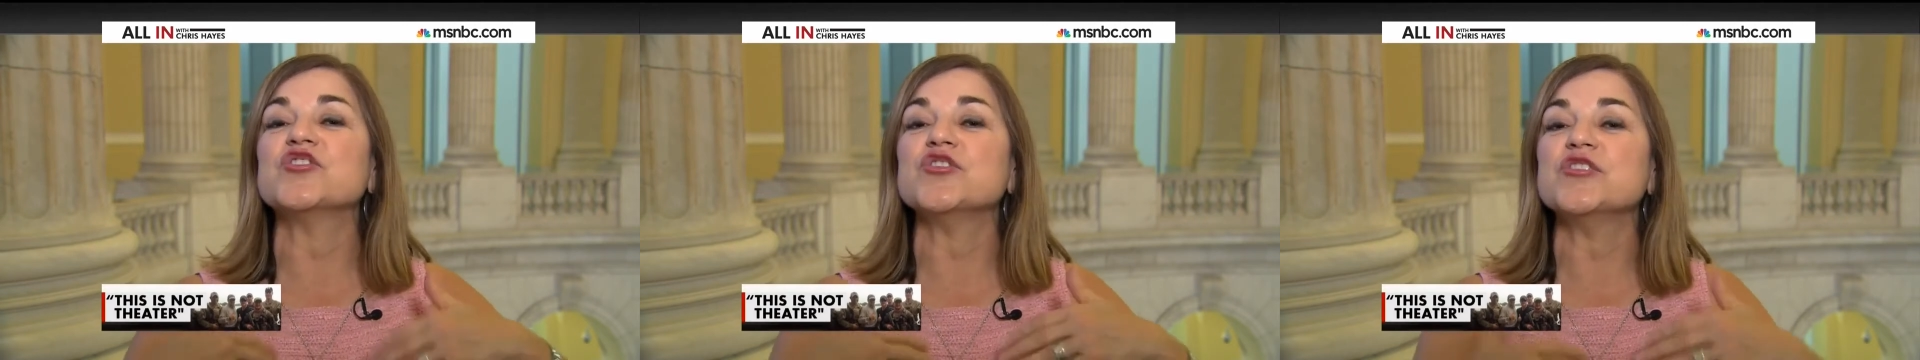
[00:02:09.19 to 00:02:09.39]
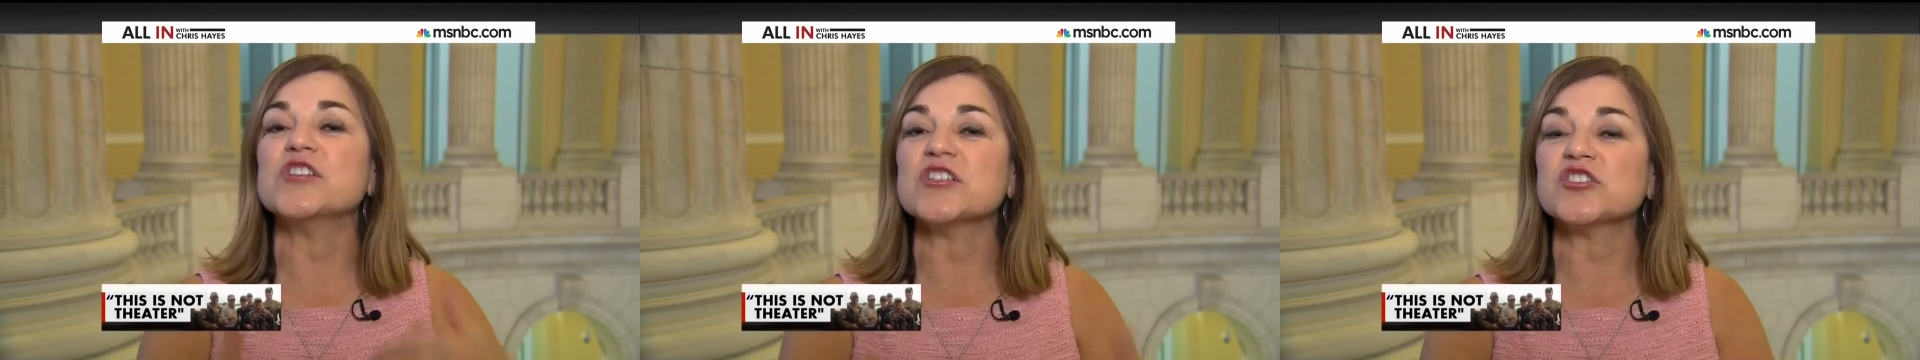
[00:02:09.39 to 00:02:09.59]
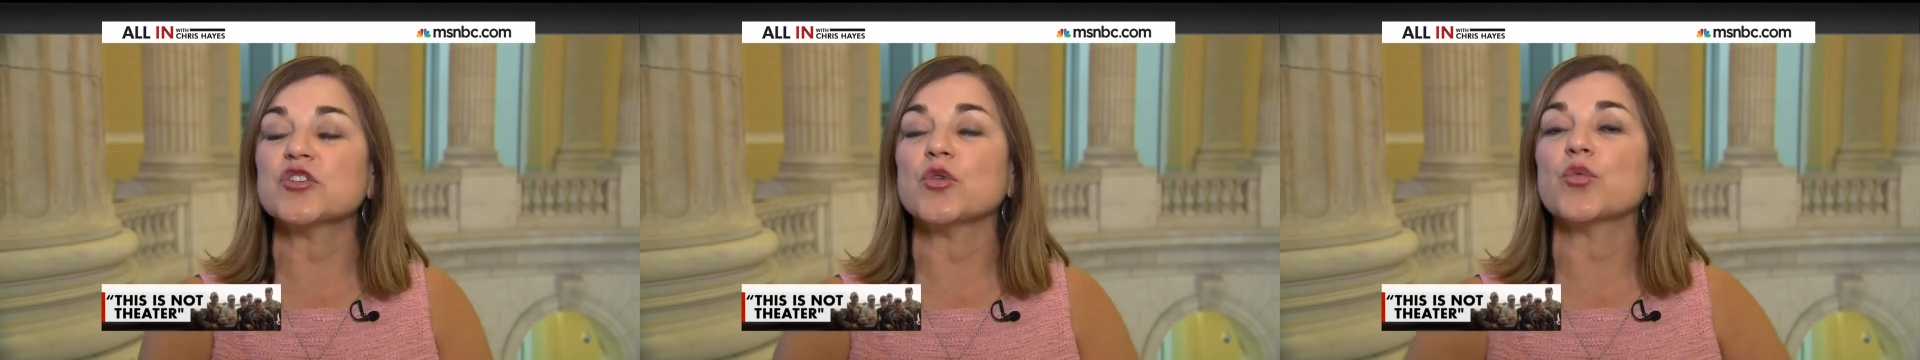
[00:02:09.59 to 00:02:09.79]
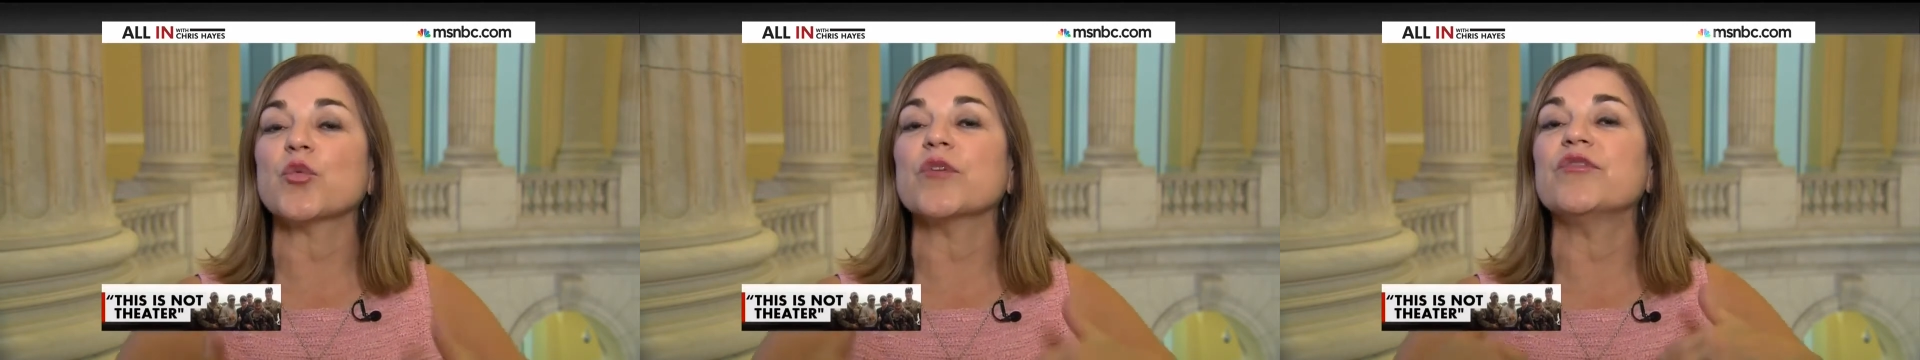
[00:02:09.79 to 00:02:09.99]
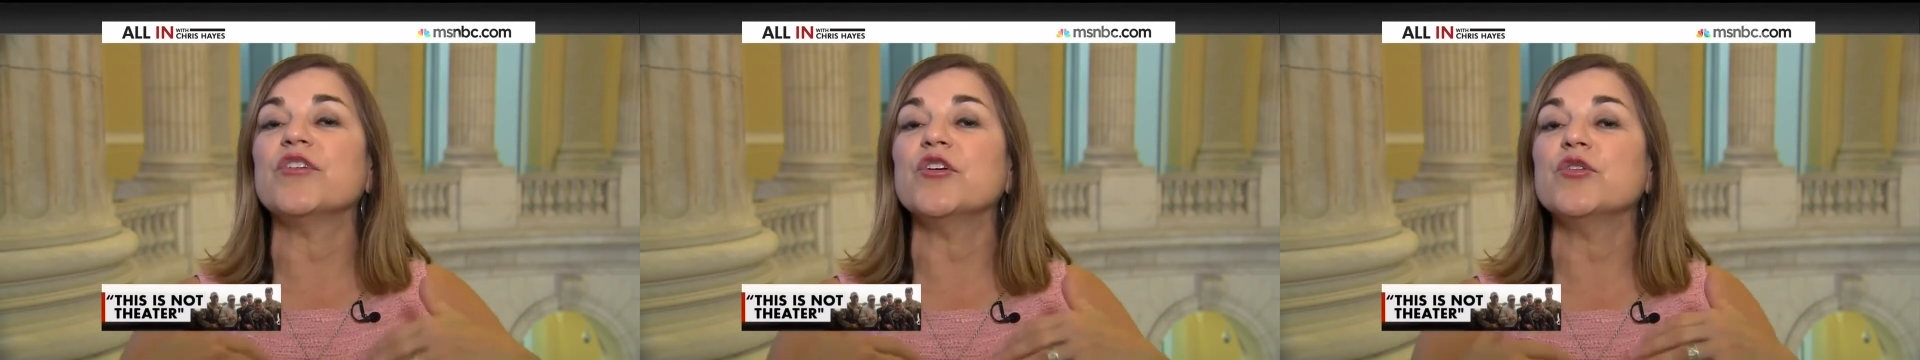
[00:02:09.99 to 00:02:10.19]
judicial
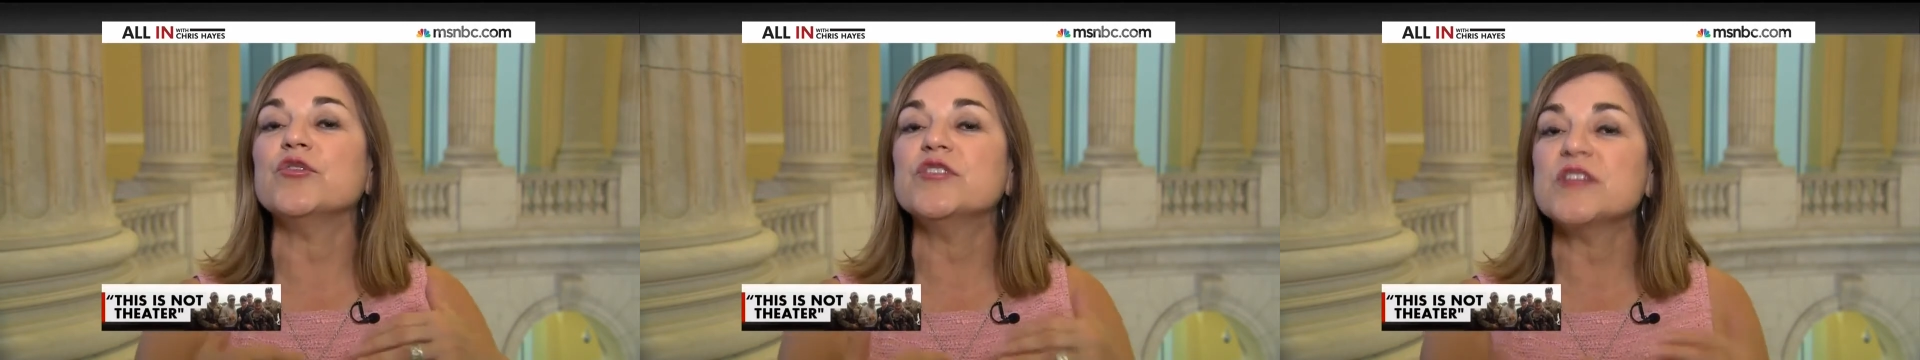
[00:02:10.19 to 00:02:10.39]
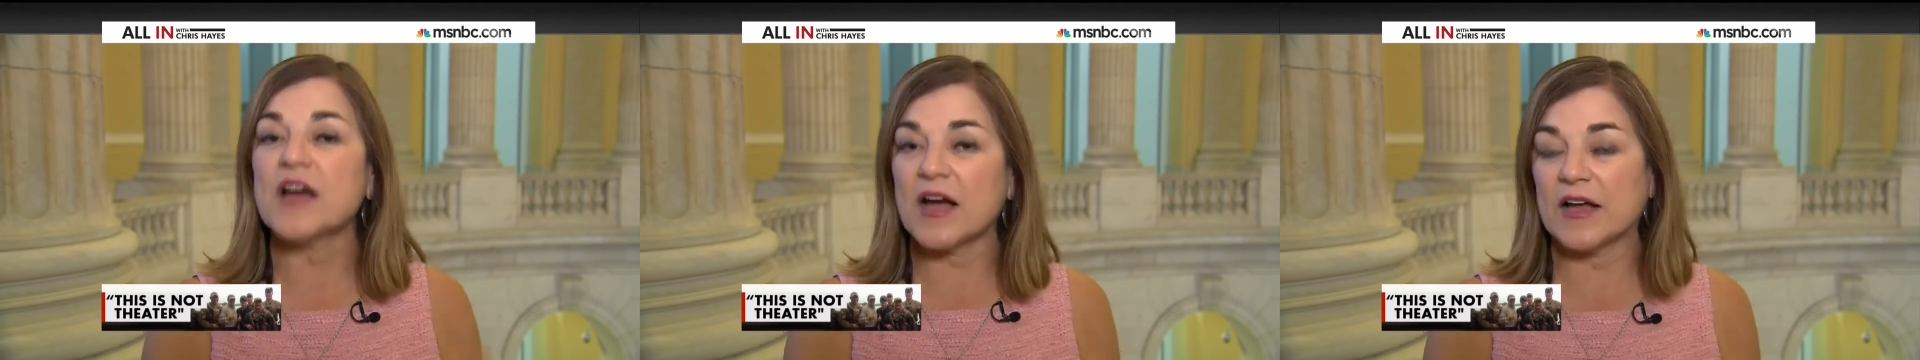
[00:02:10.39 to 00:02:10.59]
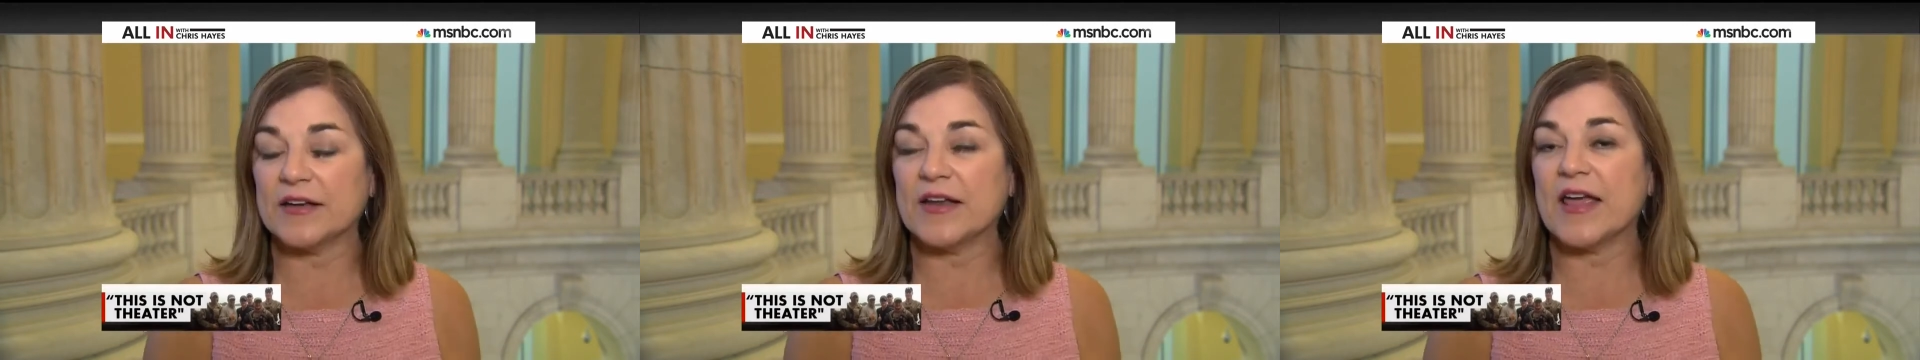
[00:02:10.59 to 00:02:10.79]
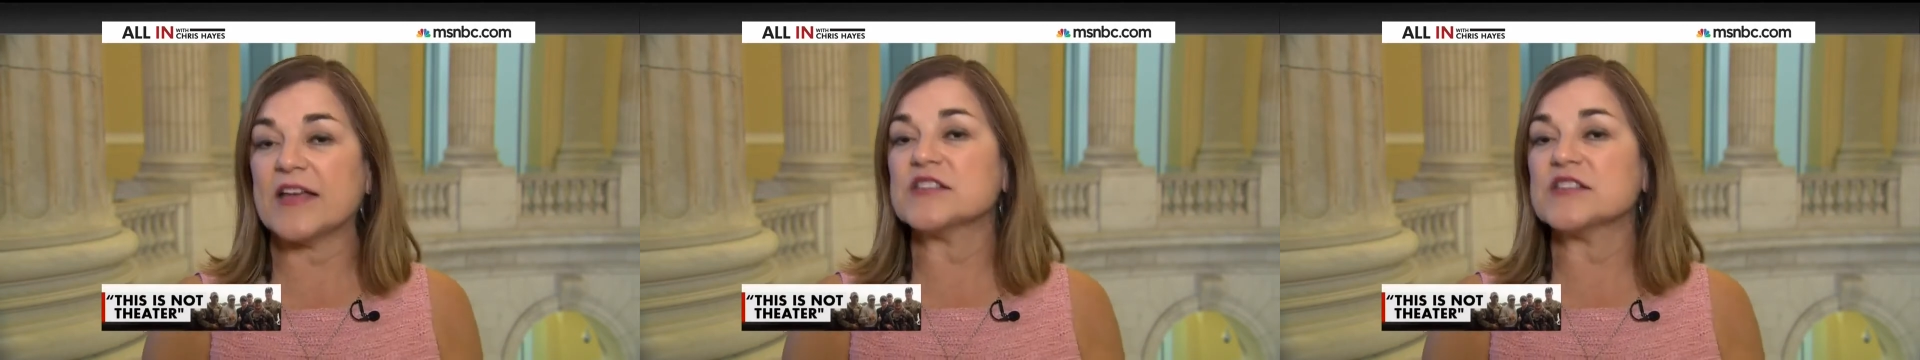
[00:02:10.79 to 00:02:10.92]
review done.